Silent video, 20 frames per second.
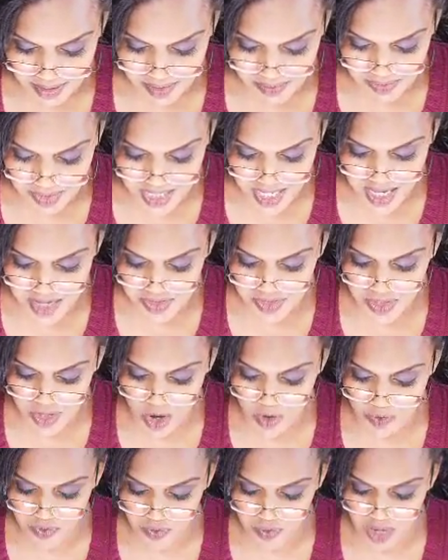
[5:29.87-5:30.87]
Because of the
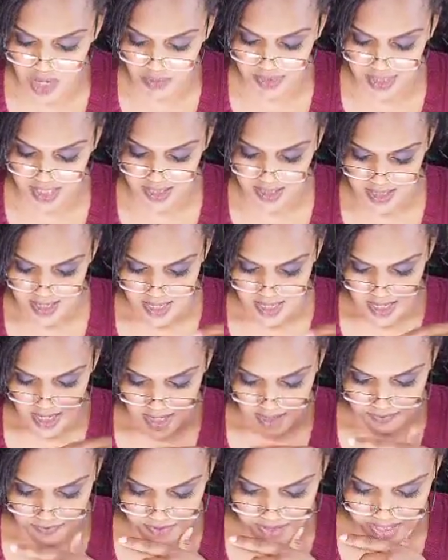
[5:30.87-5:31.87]
overwhelming
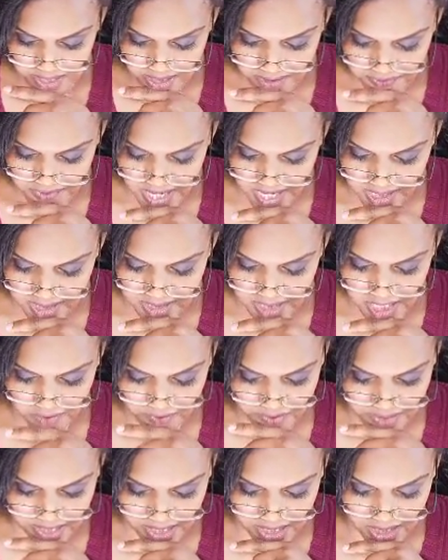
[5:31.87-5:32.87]
feeling of
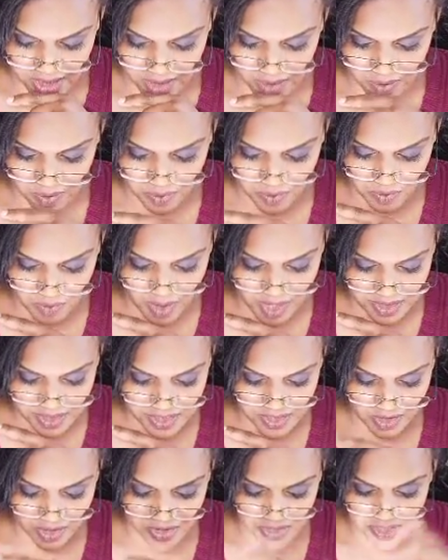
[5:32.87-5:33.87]
negativity, one
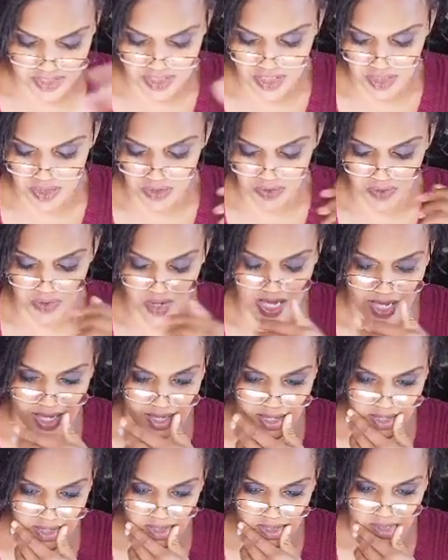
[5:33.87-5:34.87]
starts to
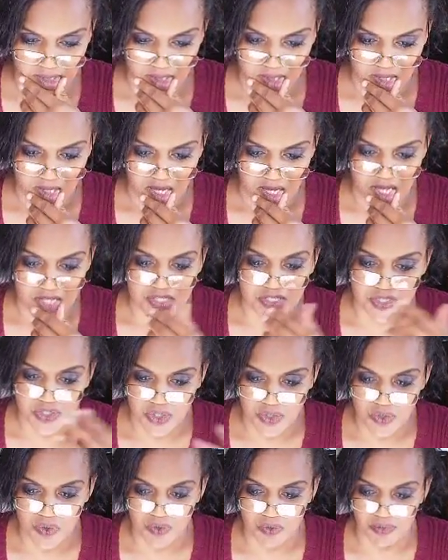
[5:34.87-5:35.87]

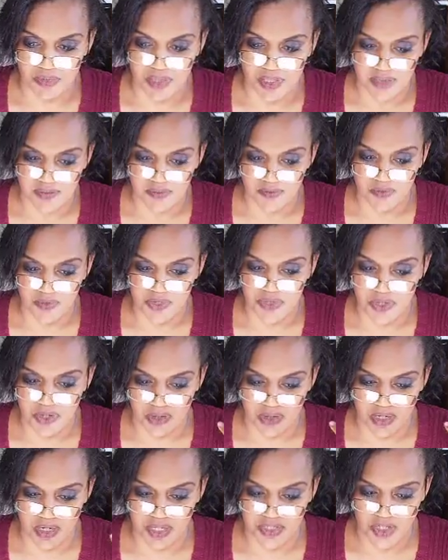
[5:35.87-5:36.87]
assume when
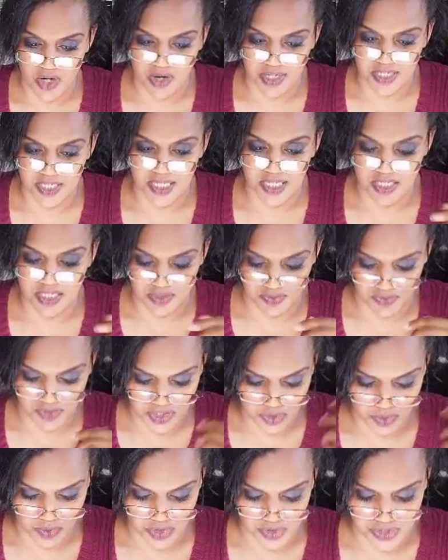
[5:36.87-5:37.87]
they're targeted
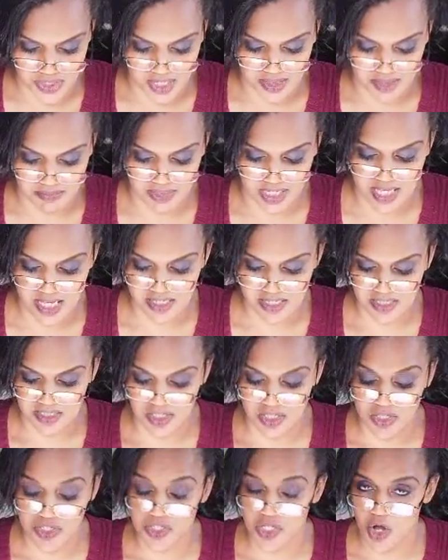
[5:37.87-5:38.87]
individuals that because it's
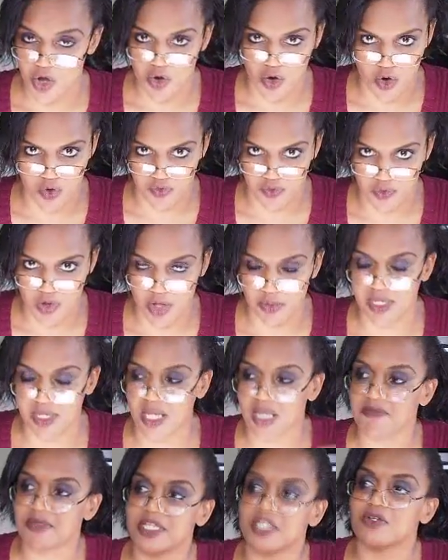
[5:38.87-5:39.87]
so overwhelming.
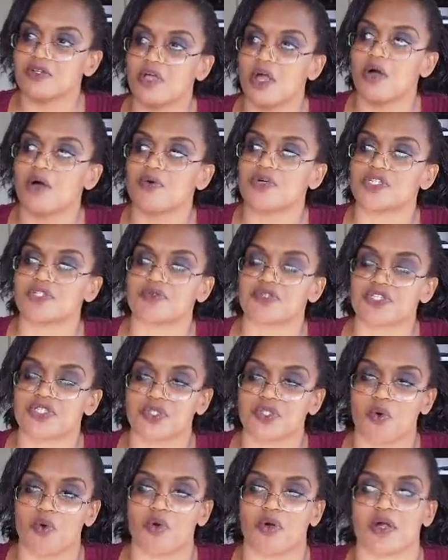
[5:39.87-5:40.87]
I mean, you go into a
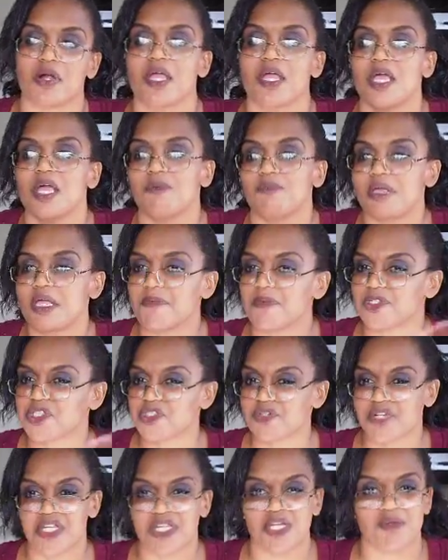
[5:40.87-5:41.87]
store, people
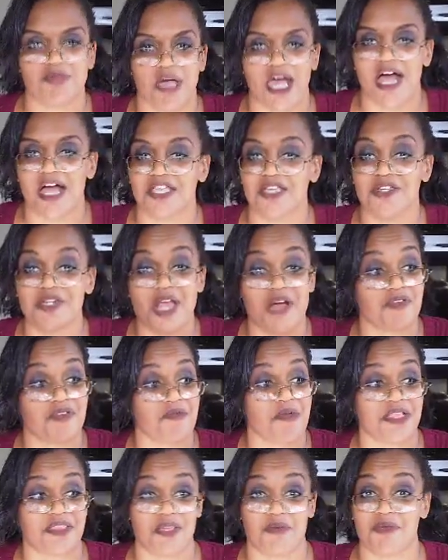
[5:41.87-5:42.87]
treat you bad. You never
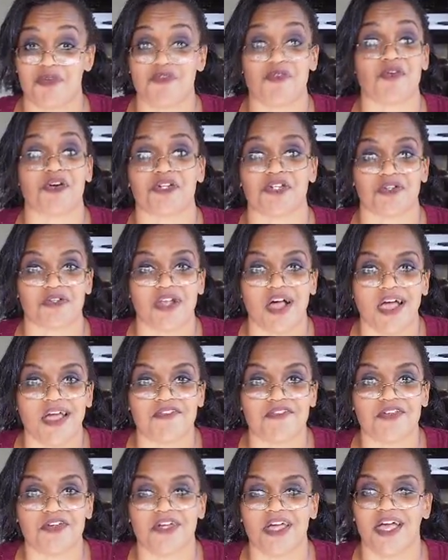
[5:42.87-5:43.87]
met them before in your life,
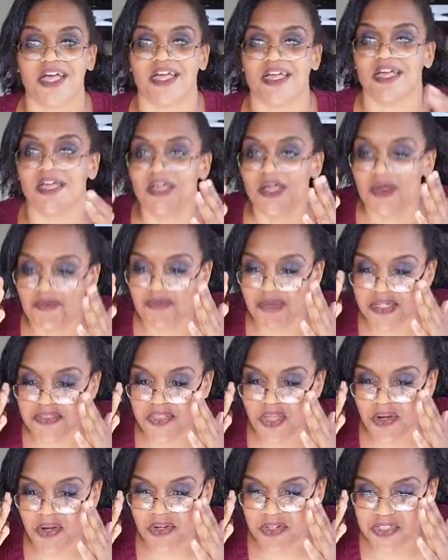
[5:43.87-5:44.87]
okay? But
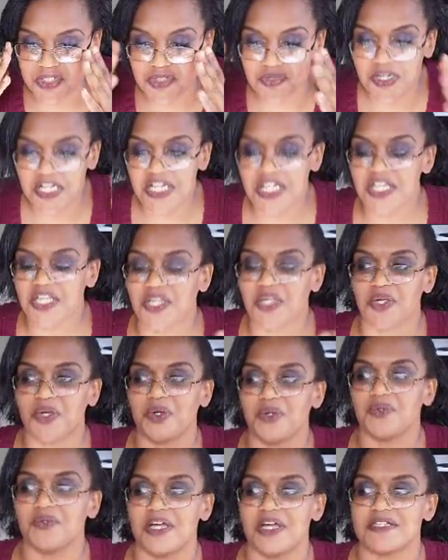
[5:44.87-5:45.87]
they're treating
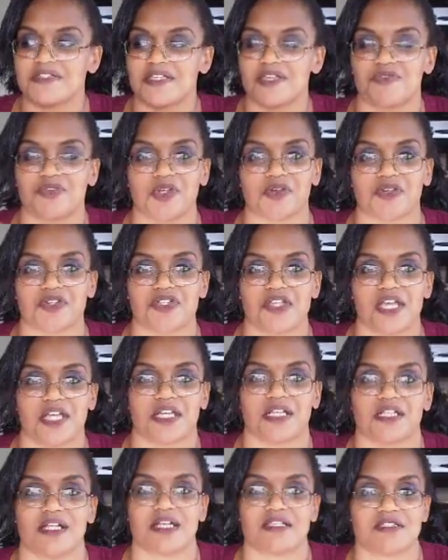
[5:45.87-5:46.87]
you as if you're a
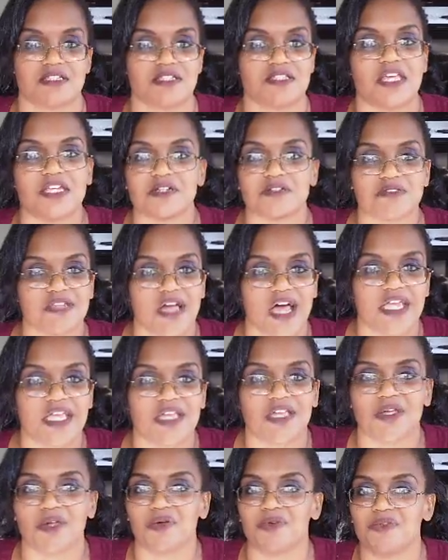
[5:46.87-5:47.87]
second-class citizen. They don't
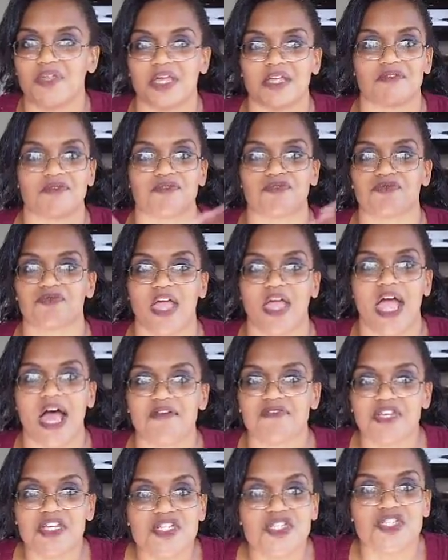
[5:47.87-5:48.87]
like you. They
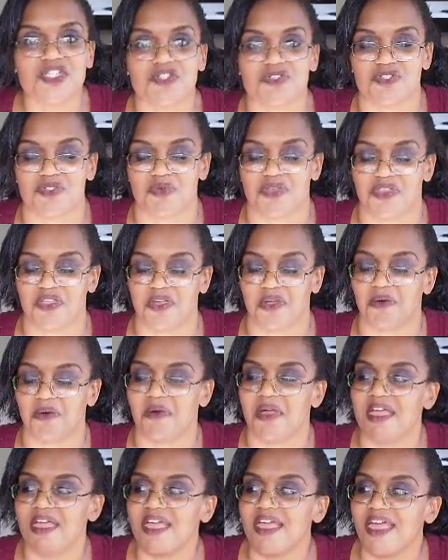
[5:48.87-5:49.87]
have issues with you.
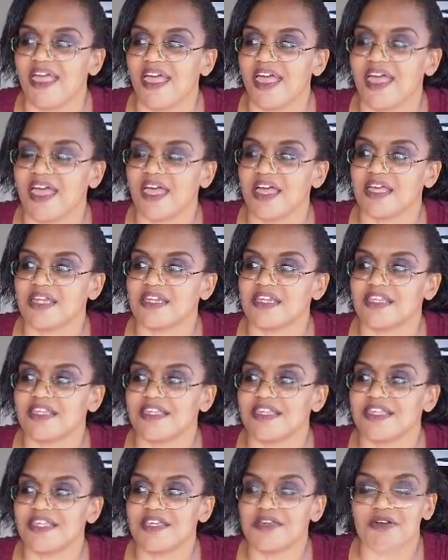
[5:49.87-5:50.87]

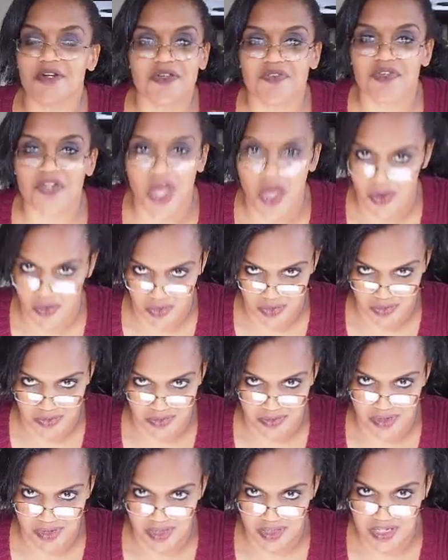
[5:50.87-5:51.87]
And you don't even know.
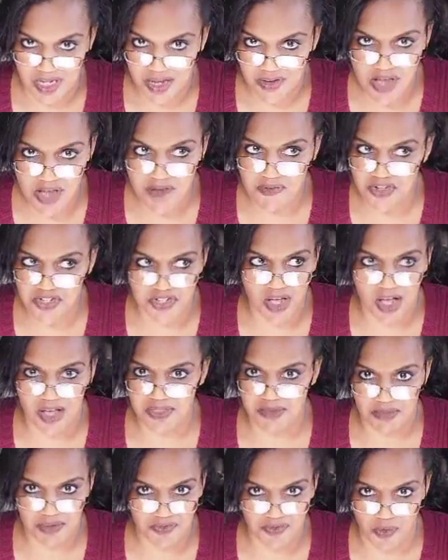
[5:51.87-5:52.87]
You never saw
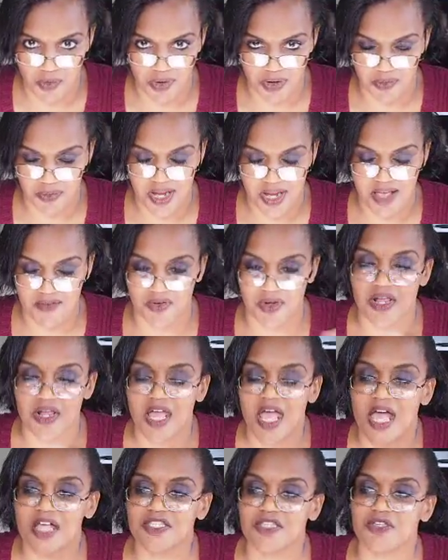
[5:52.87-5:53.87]
them before, whatever.
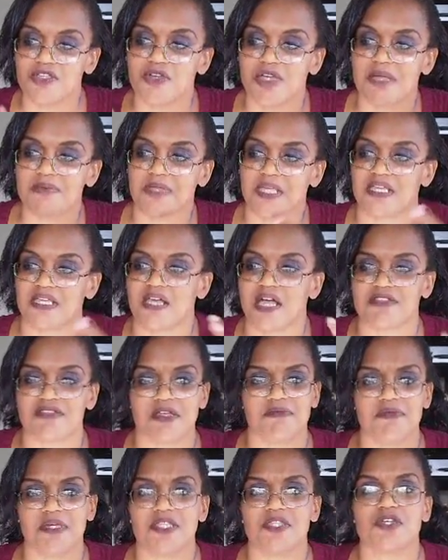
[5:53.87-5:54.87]
And so you keep thinking, oh,
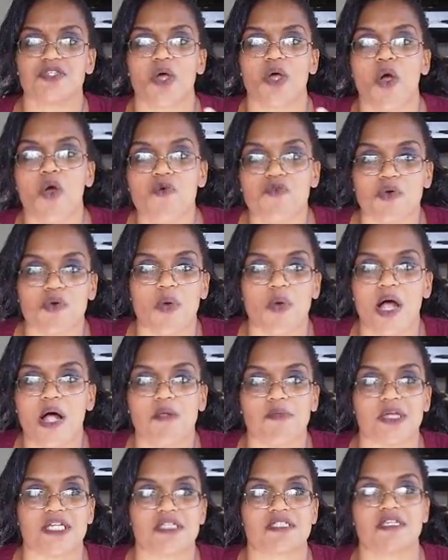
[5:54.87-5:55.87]
something this
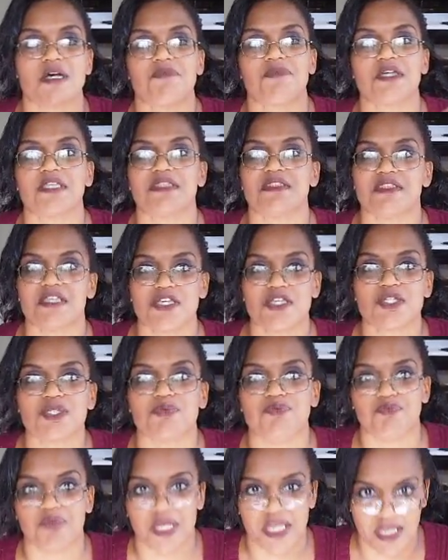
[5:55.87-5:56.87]
overwhelming, something this
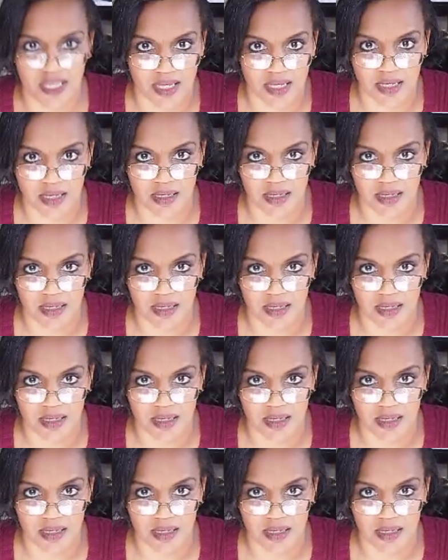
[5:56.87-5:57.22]
big.